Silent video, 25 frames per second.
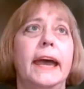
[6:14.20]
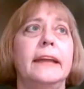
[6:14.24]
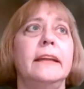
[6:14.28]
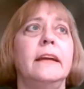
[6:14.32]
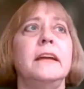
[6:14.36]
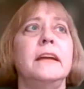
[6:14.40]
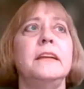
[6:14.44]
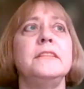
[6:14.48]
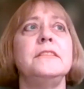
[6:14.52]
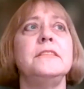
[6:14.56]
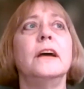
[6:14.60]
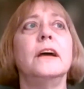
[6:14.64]

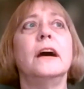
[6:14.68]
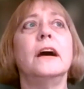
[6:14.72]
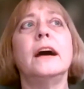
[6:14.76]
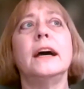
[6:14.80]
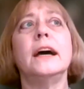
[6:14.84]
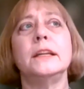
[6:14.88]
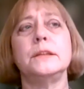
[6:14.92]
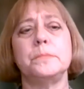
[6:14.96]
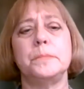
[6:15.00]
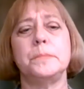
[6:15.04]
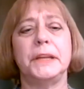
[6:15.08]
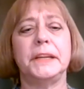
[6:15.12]
I
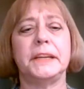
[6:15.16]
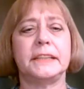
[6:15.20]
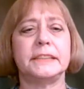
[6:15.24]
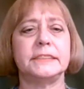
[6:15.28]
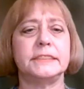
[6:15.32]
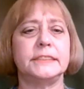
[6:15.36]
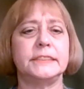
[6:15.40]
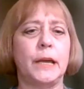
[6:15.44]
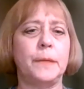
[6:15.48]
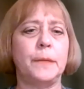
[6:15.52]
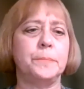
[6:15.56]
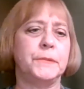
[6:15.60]
not been
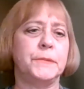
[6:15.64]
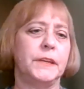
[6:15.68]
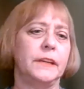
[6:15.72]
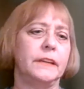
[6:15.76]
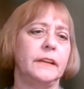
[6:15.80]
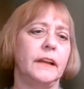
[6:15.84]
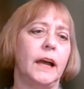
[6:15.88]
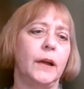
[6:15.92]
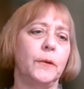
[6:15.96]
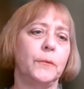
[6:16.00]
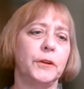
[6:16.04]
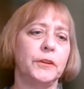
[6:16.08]

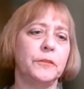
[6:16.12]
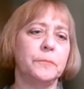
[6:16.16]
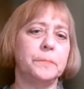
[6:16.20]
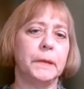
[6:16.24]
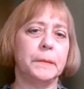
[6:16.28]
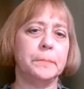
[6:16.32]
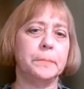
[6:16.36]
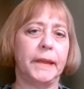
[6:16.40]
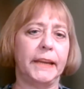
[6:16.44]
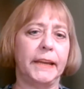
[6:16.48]
accepted, I would have been